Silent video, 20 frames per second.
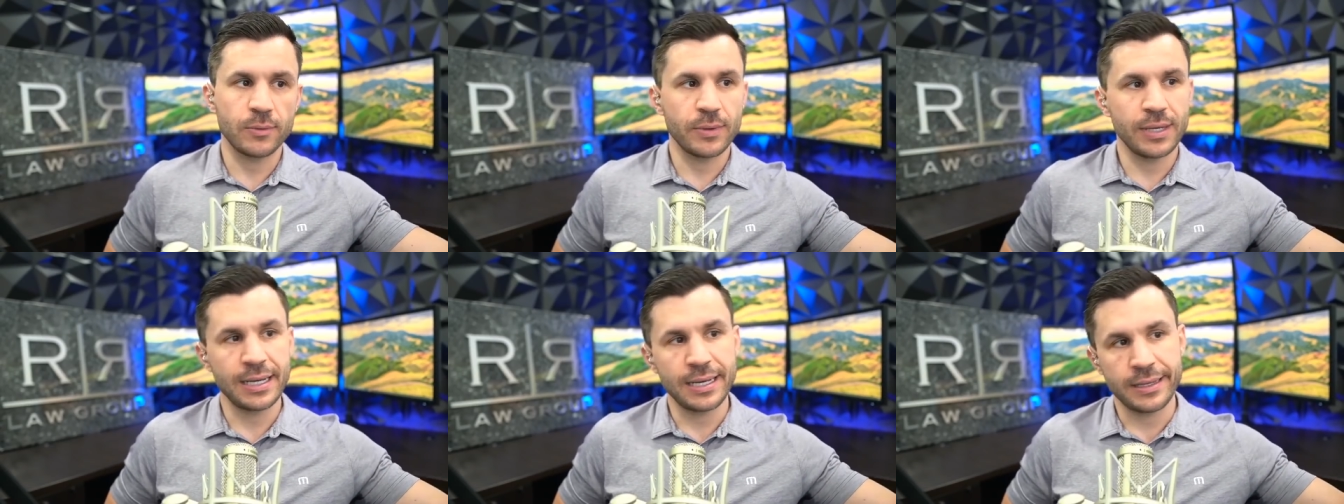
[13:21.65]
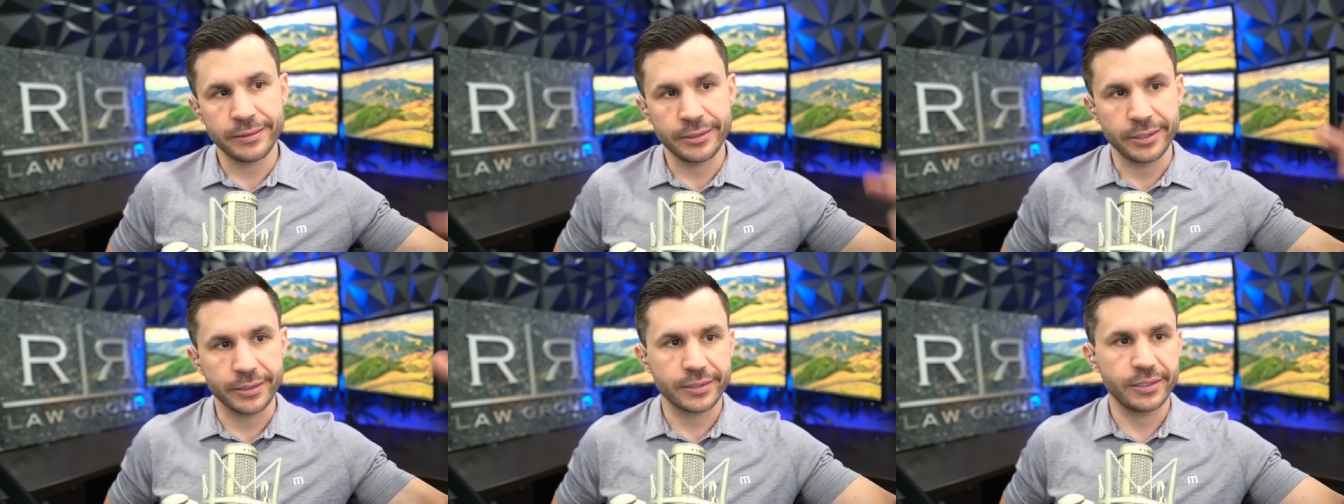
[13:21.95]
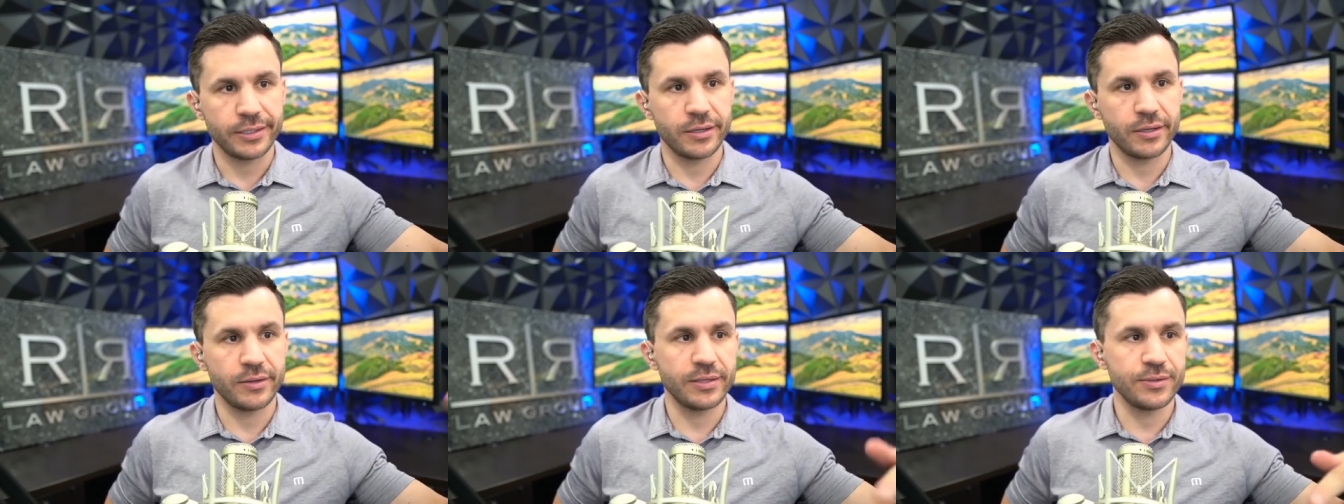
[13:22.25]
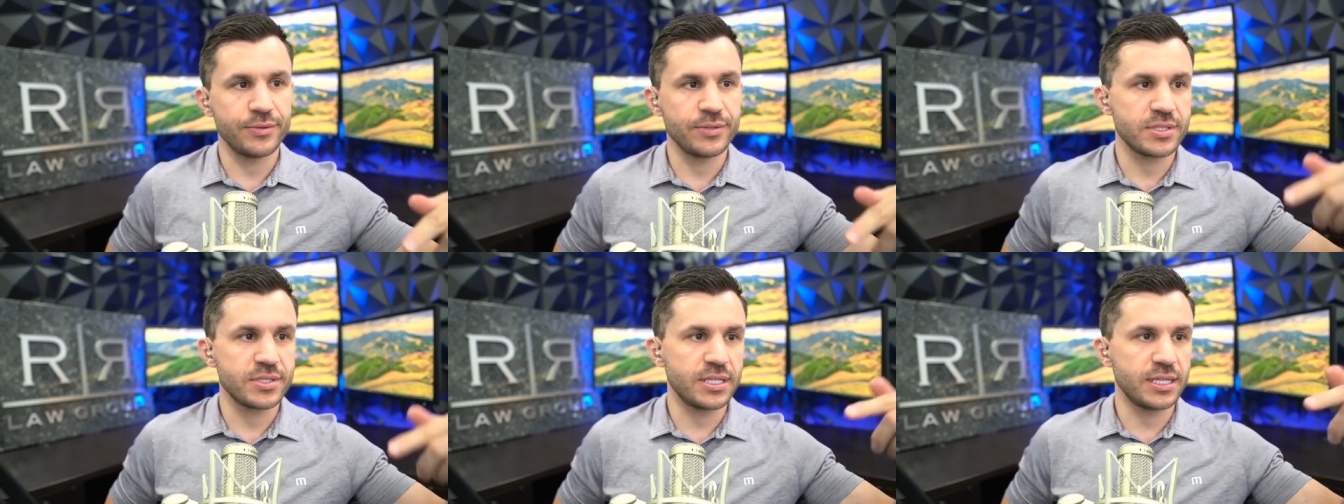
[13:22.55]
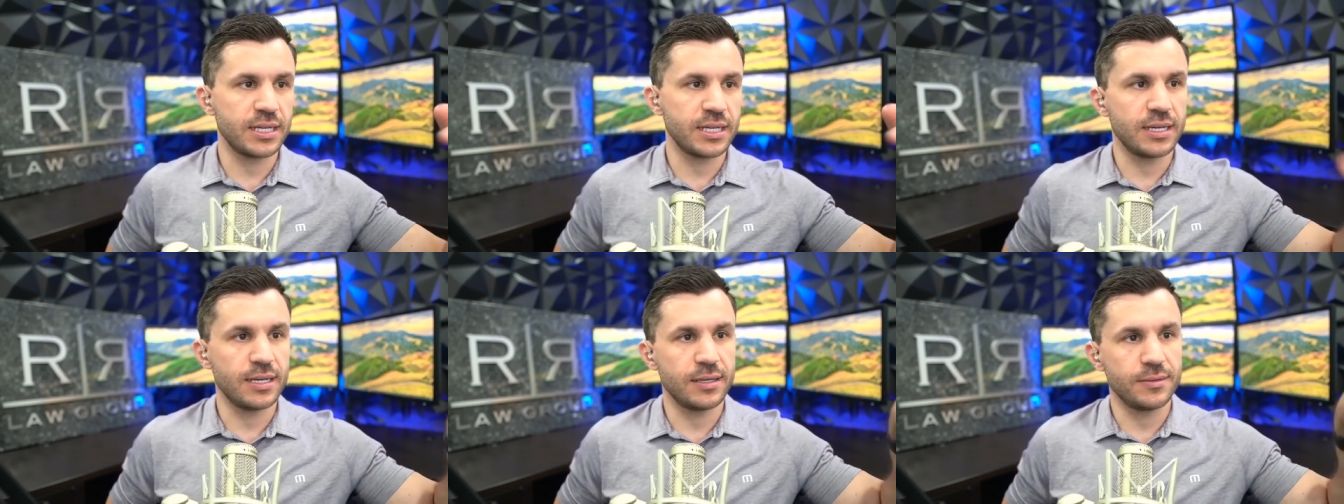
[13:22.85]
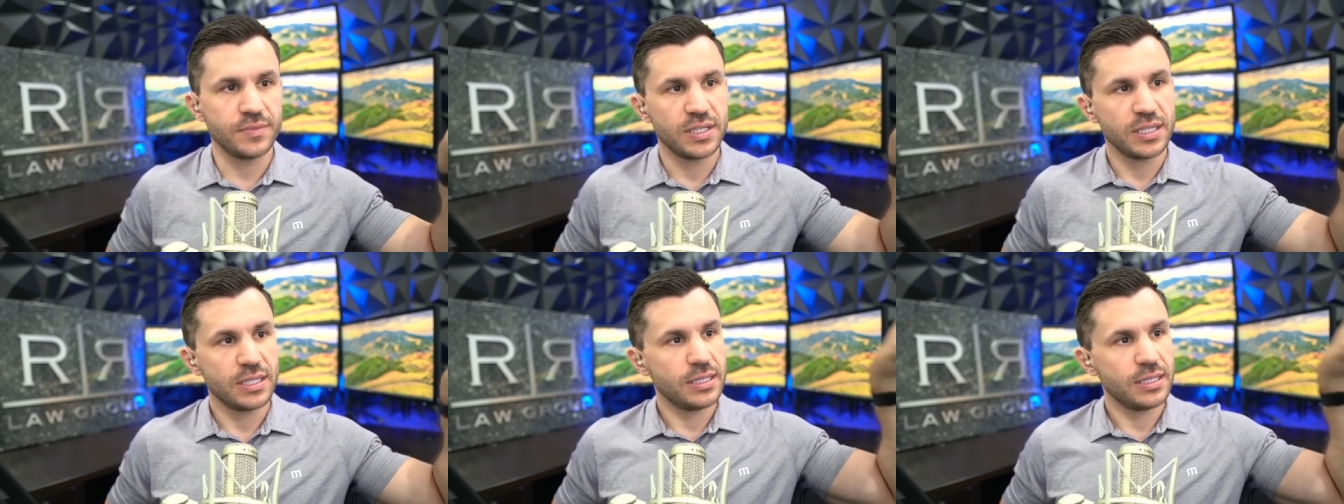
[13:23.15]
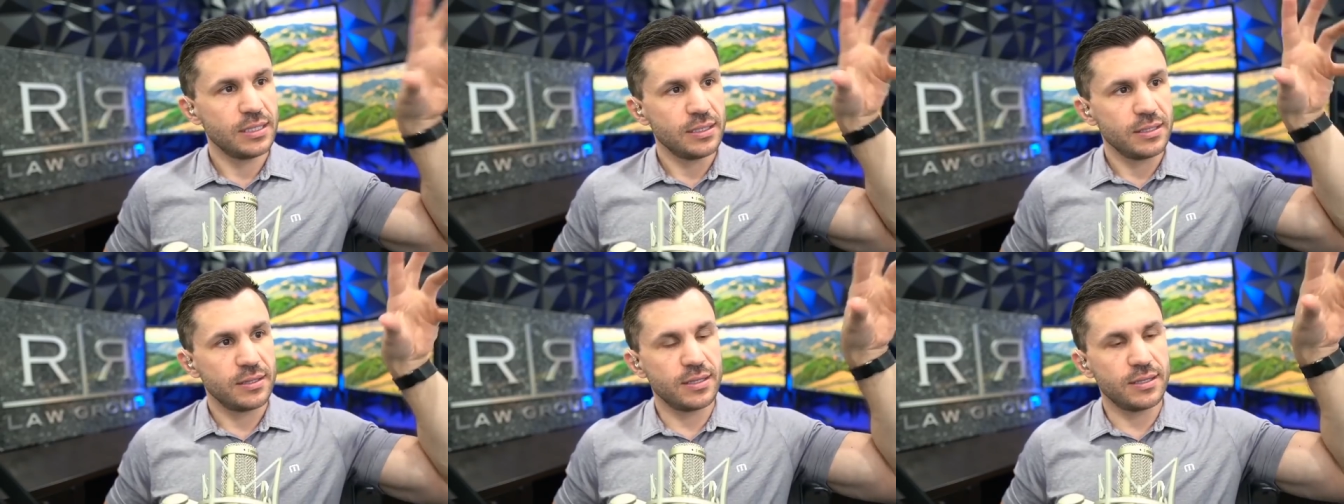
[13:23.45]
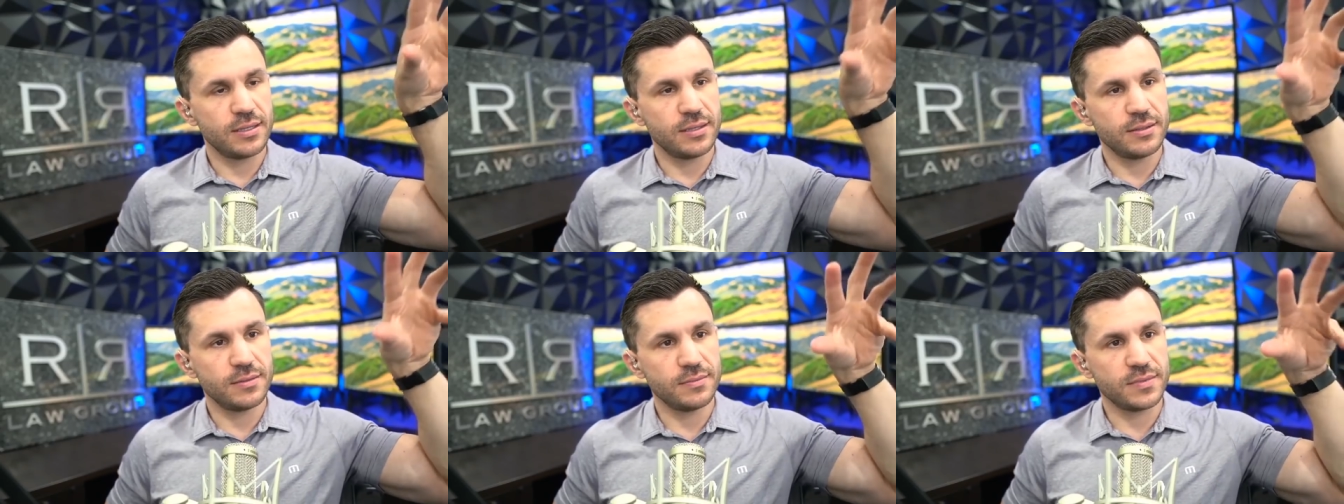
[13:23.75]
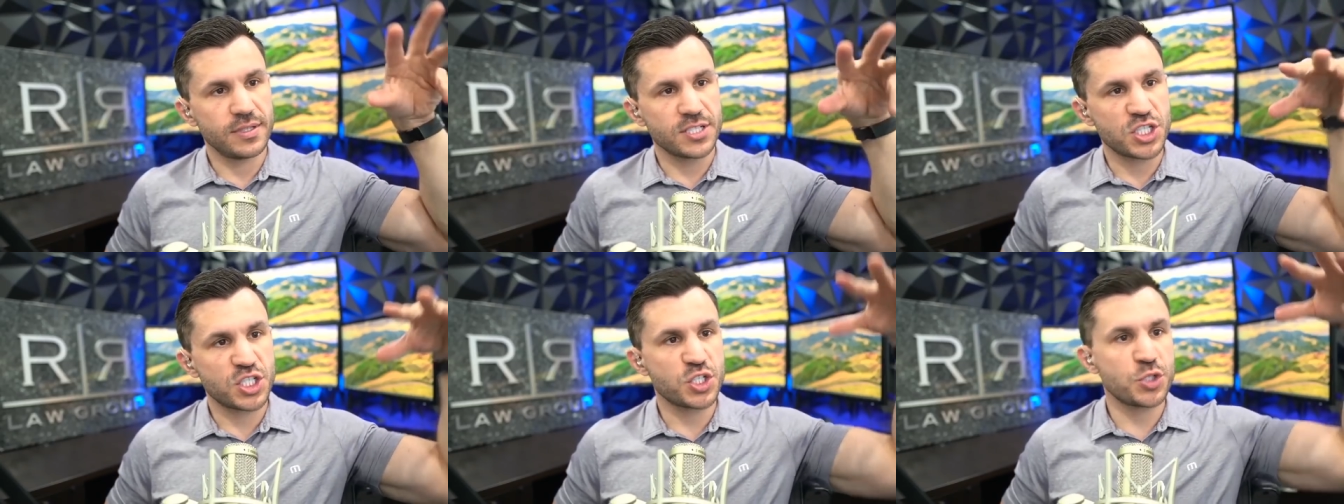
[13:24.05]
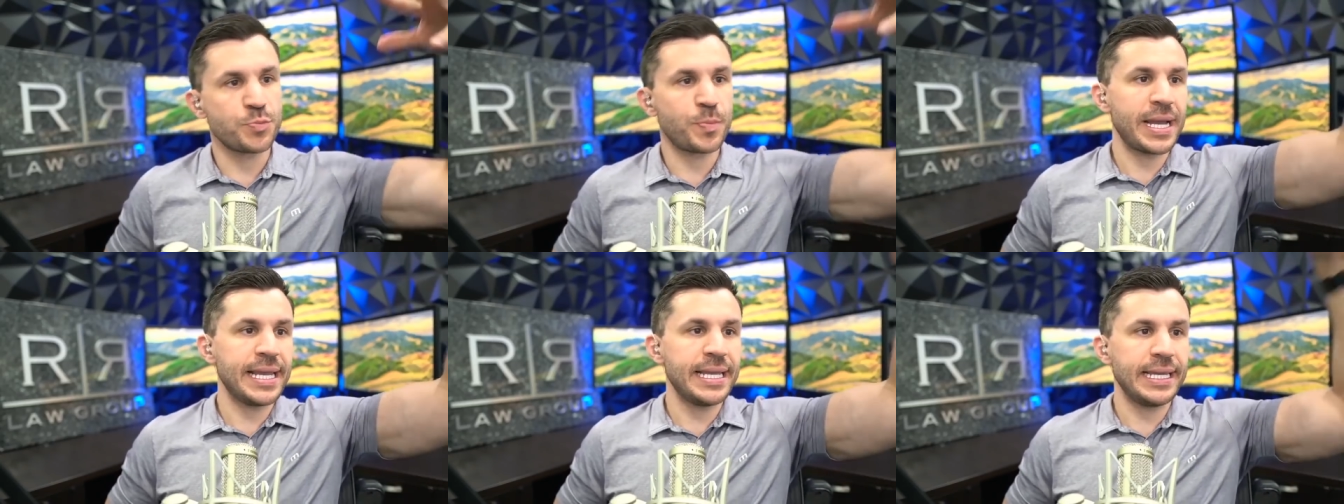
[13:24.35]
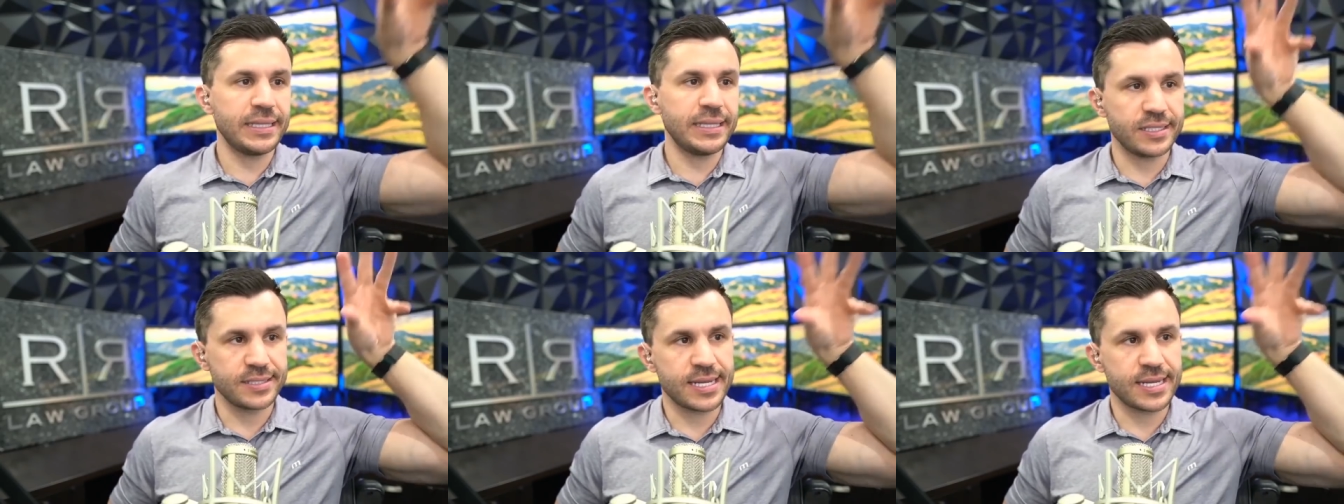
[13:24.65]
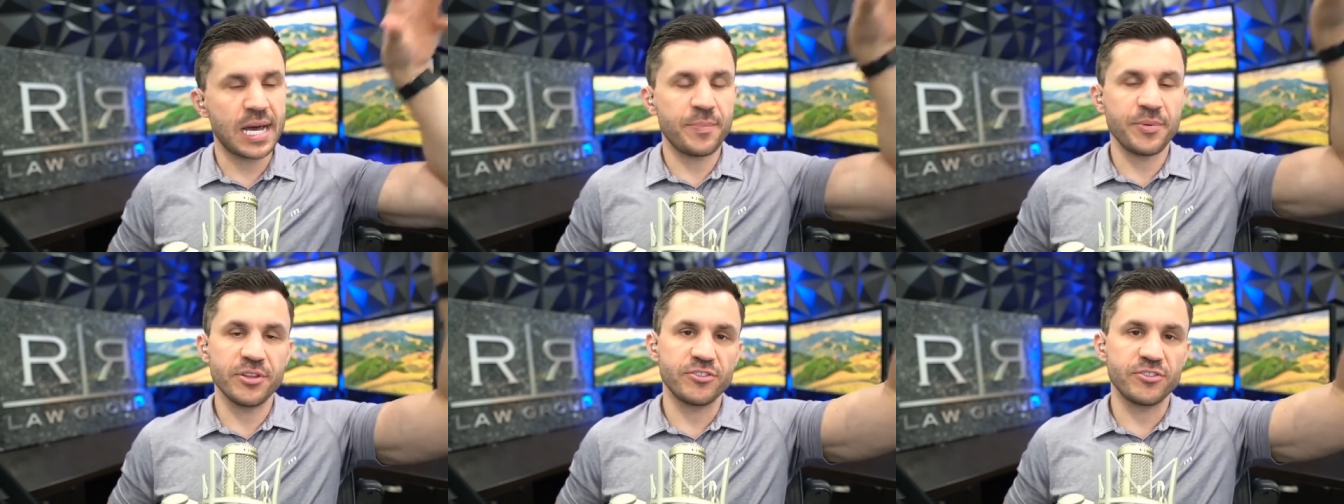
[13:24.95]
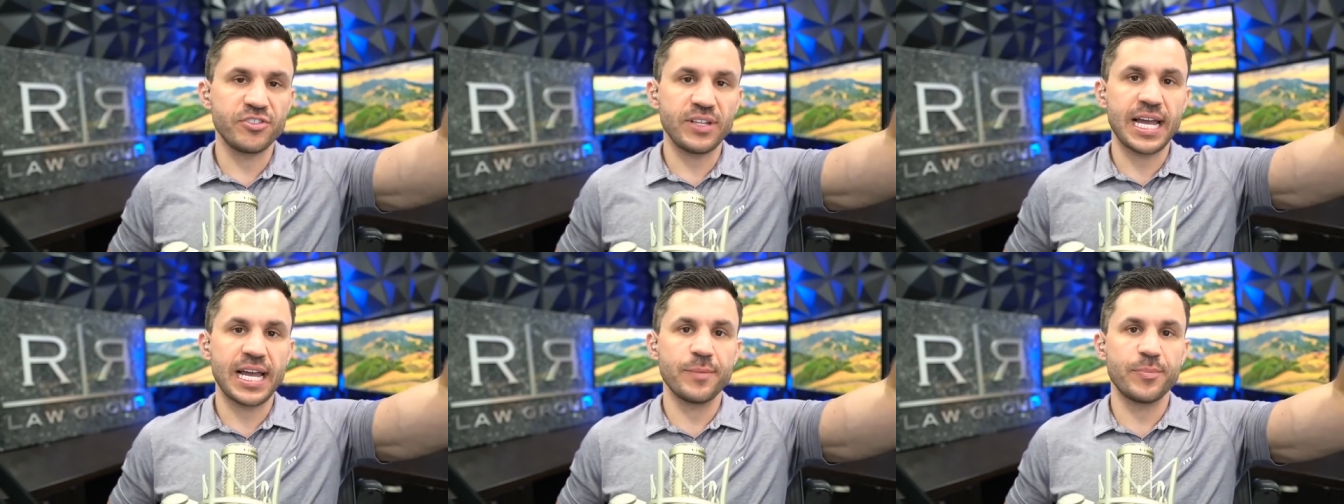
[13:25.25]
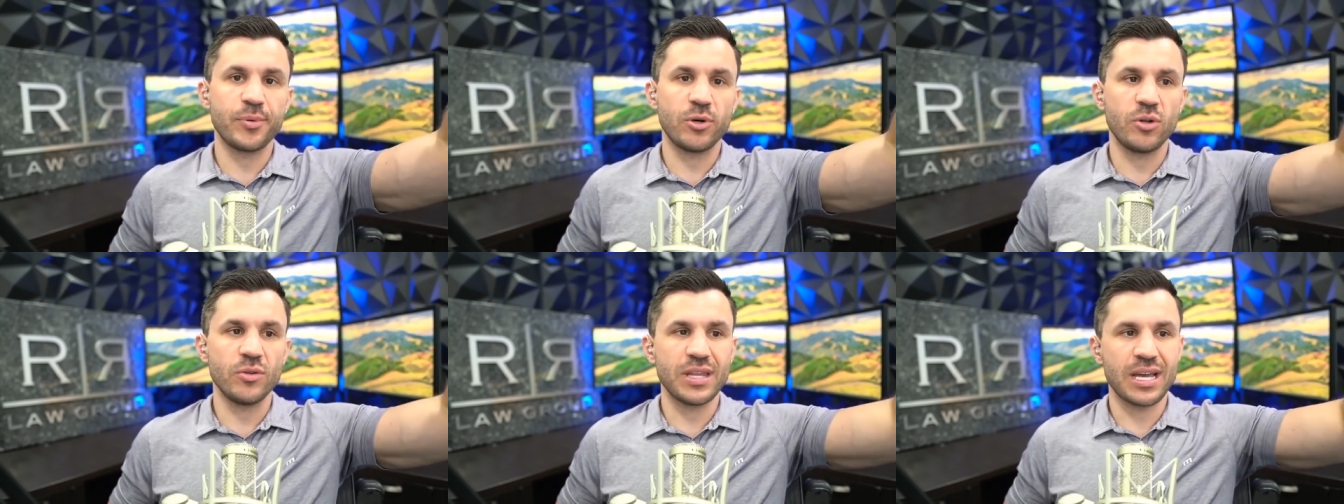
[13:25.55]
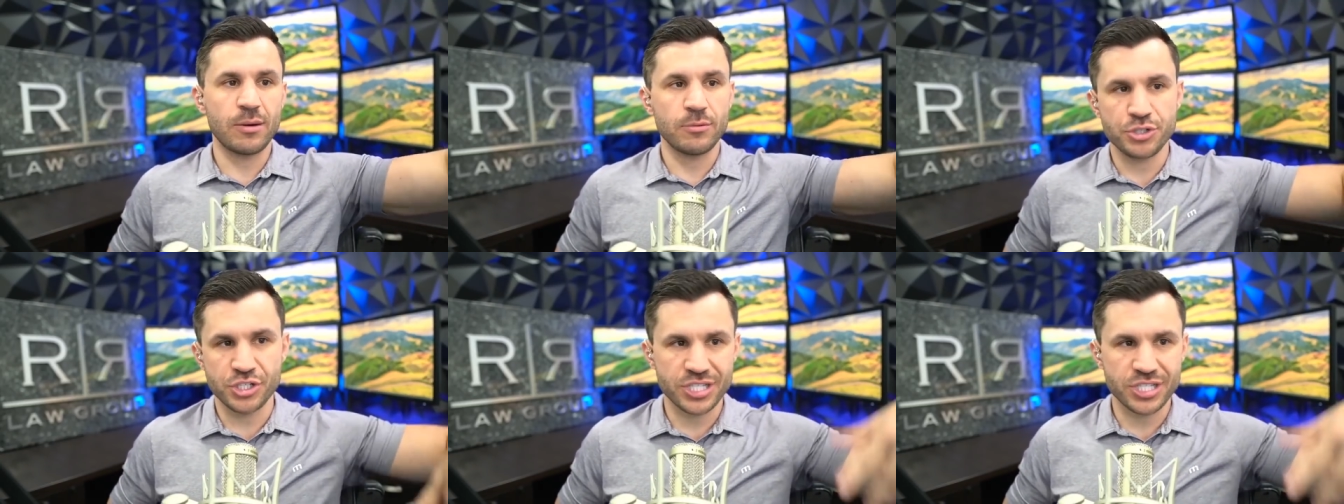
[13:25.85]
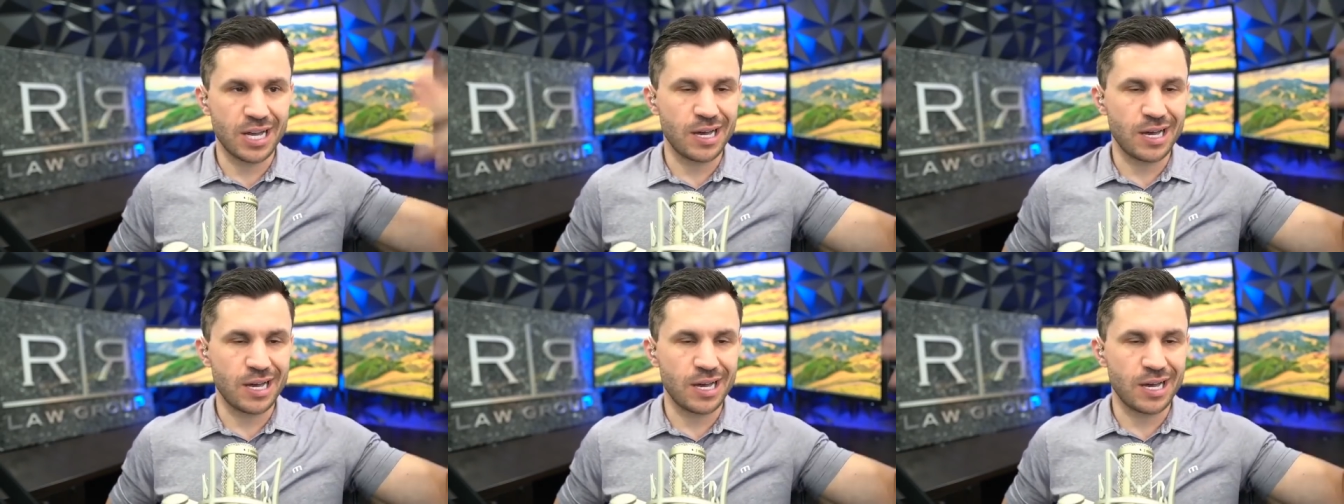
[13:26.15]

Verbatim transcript: Well, look, you know, there was the spike at the top of the flagpole that was just